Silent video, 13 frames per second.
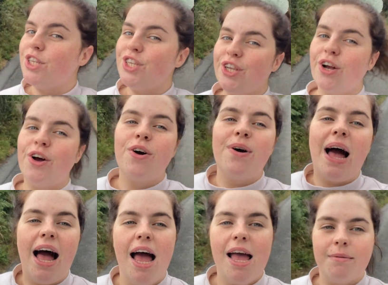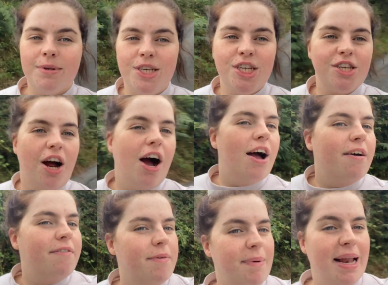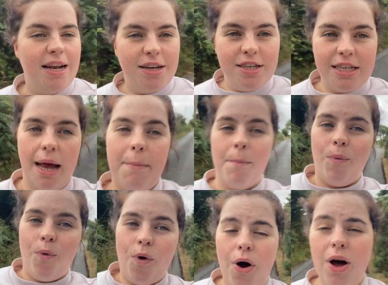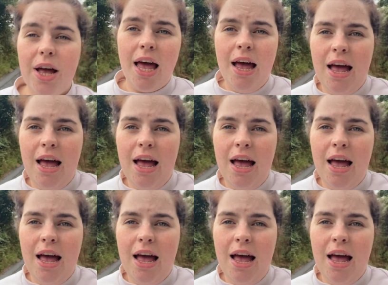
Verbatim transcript: so I am just out for my lunchtime walk.